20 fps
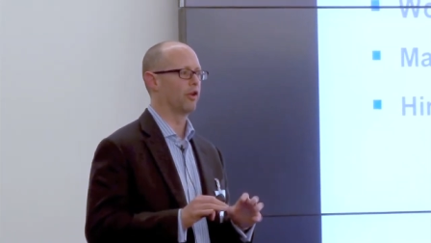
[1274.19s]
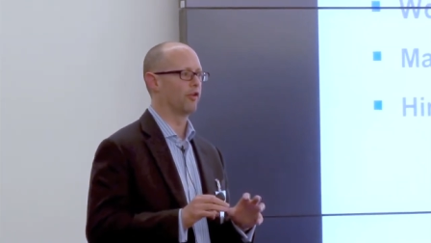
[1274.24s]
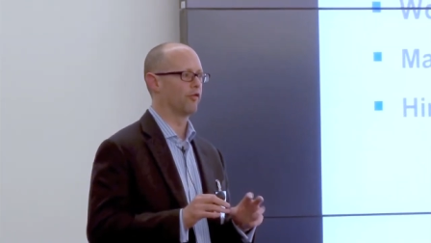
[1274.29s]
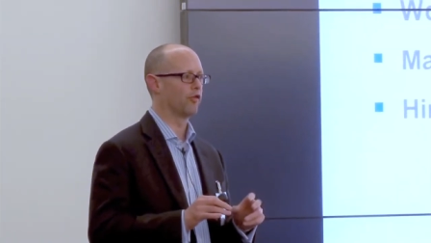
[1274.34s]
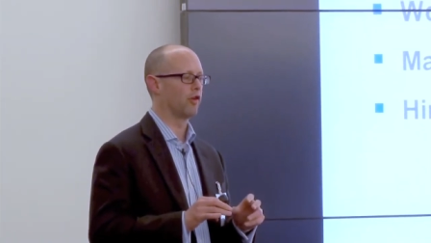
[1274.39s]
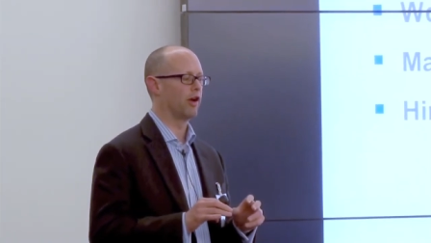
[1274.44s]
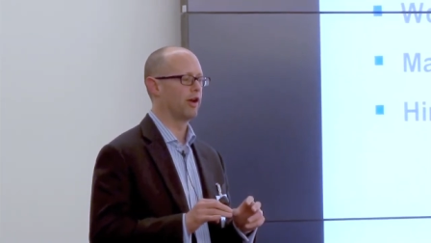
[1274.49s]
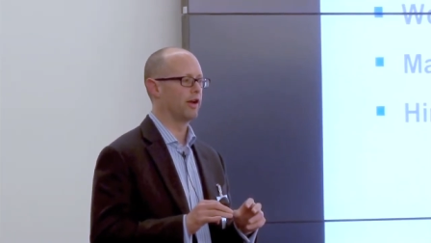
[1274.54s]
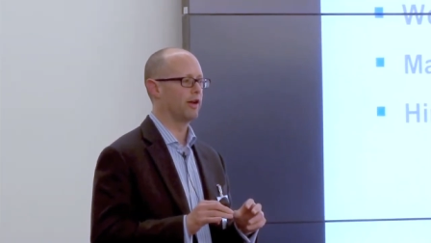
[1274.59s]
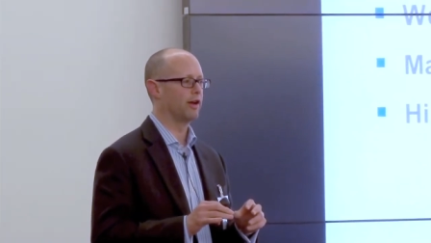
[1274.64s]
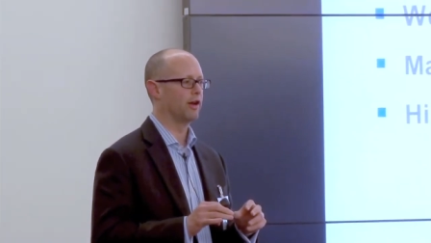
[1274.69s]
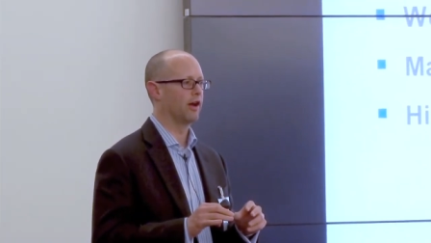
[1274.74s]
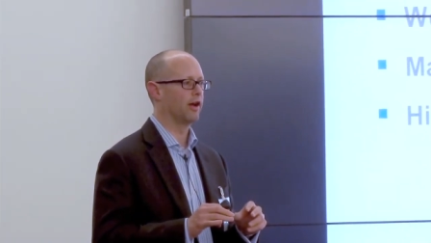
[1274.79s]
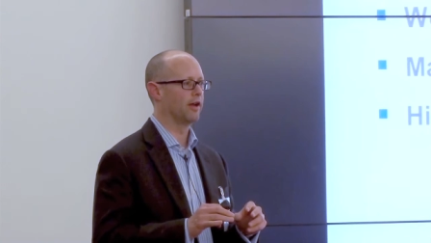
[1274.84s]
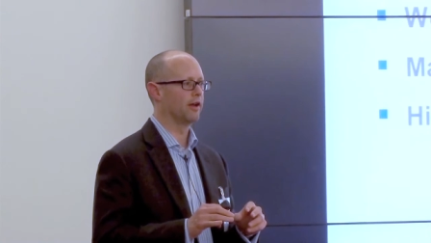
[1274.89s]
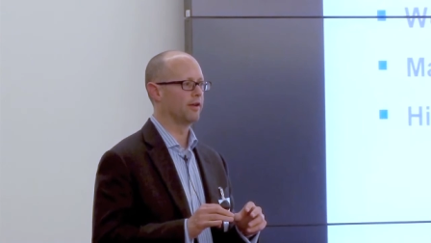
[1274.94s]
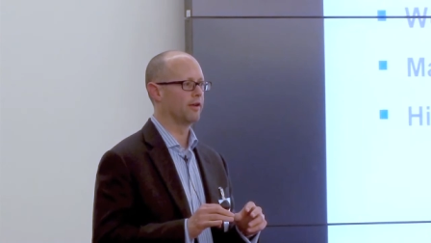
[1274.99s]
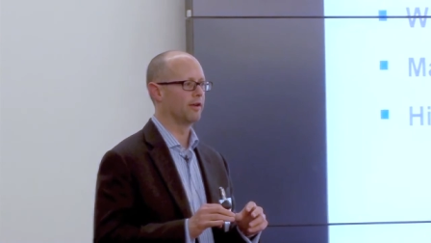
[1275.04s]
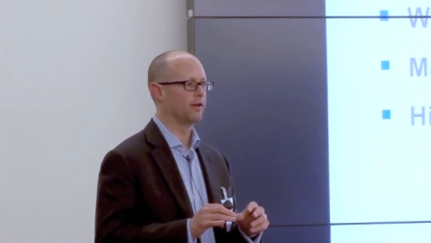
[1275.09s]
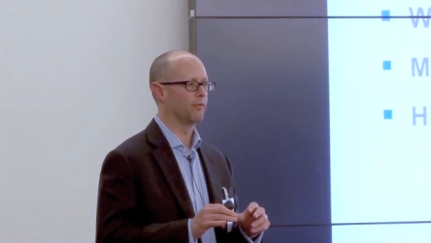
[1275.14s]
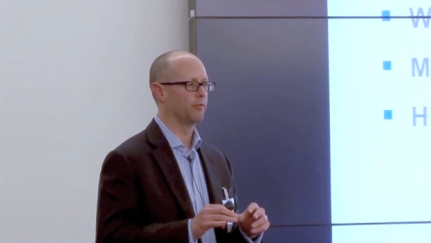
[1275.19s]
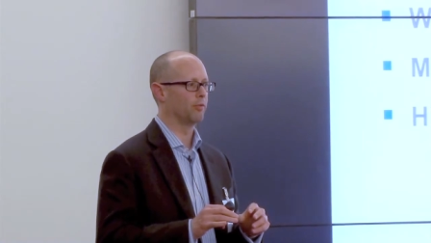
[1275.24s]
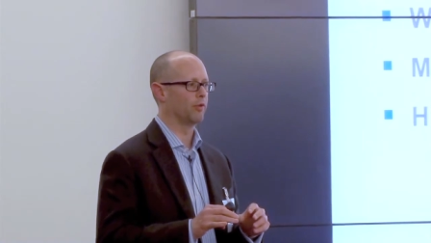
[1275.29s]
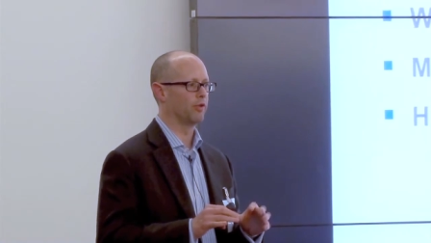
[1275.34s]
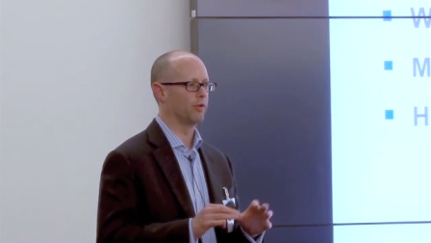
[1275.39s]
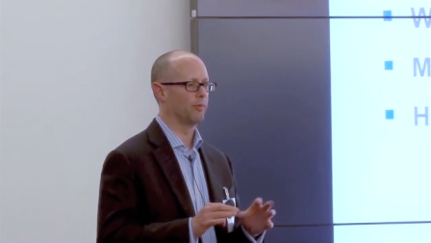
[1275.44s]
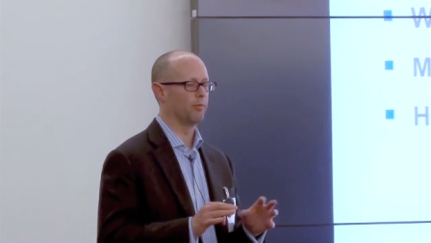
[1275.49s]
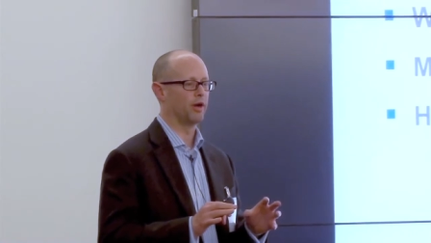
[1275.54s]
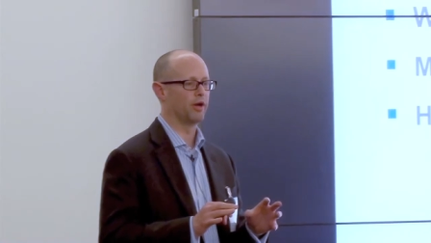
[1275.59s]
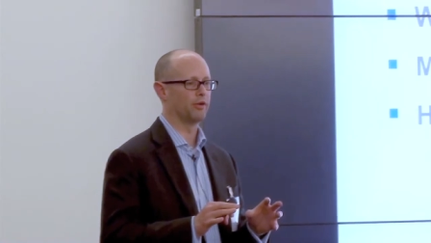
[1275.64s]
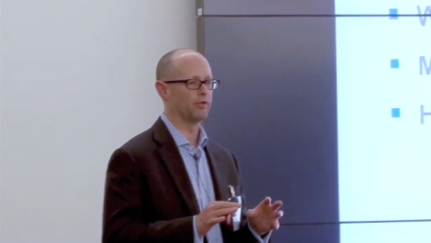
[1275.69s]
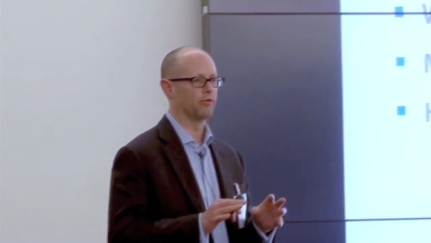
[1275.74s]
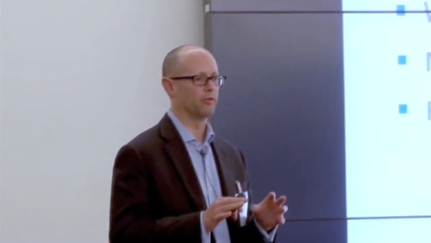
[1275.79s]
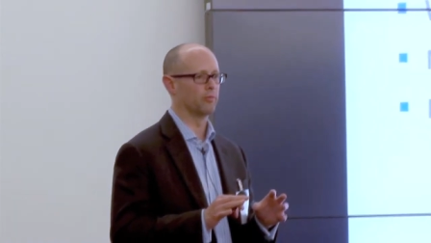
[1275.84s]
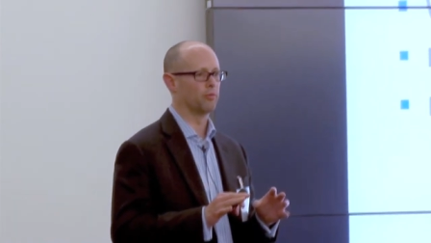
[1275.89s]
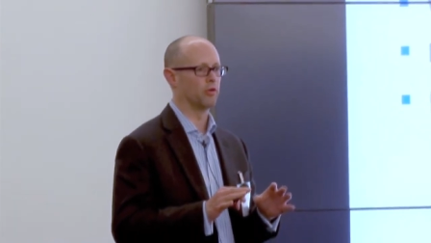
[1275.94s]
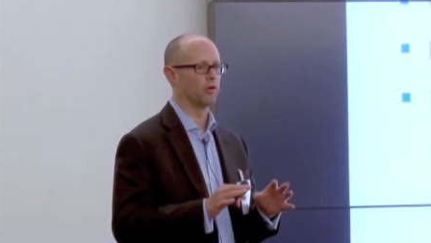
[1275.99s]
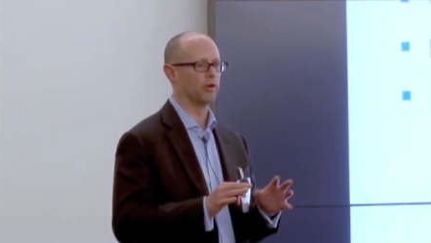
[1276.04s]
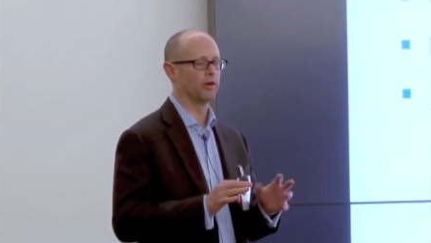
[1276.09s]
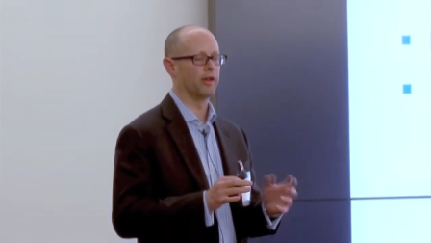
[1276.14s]
on a Friday night with a bug
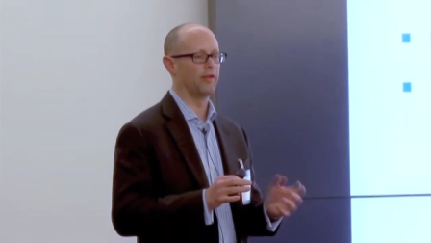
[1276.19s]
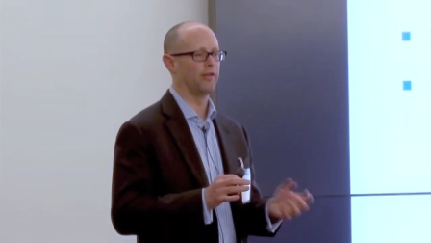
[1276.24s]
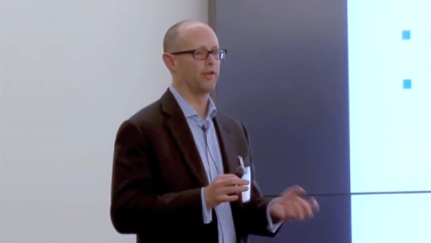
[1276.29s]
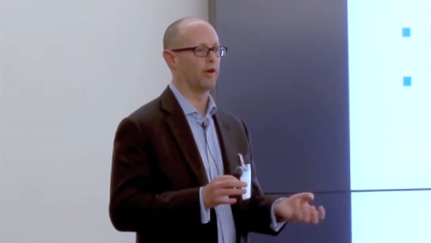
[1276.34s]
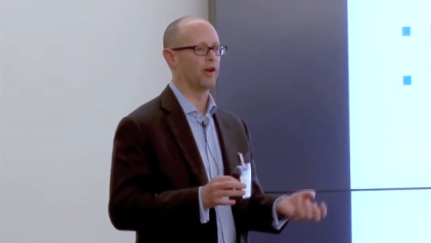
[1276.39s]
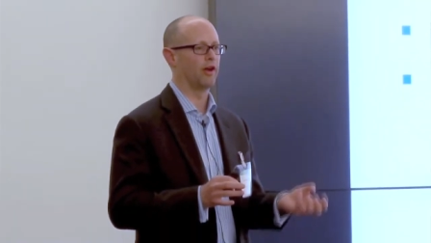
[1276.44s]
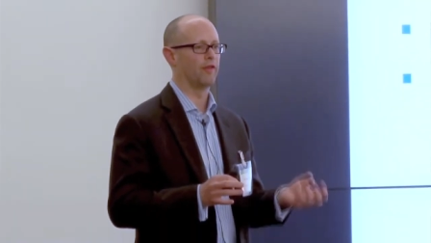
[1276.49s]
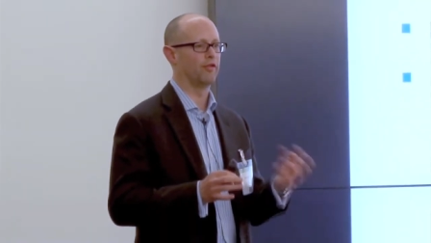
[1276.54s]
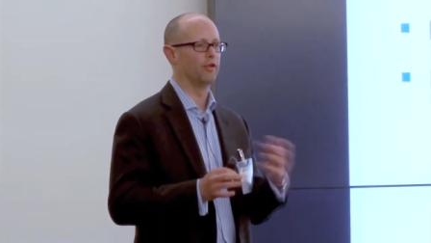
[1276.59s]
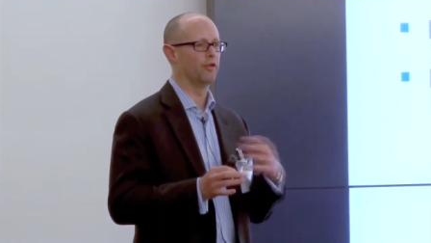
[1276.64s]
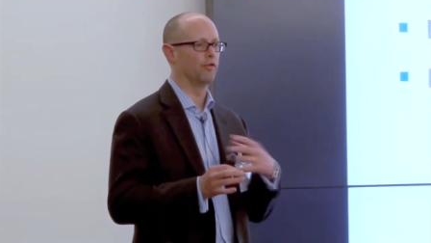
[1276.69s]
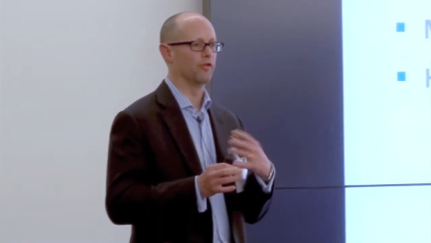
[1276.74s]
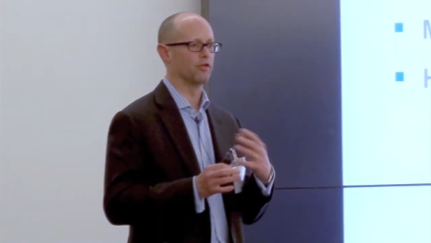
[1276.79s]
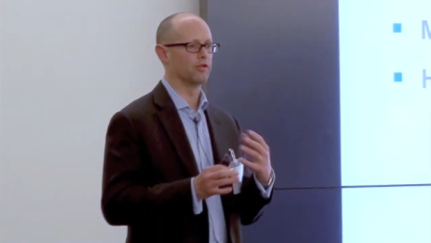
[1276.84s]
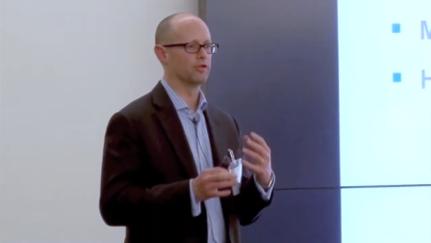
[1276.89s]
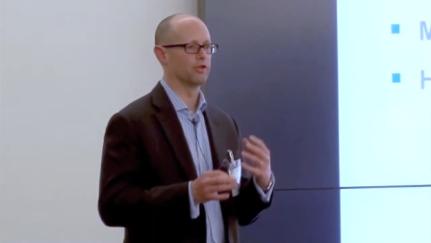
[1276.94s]
report, and they'll have a new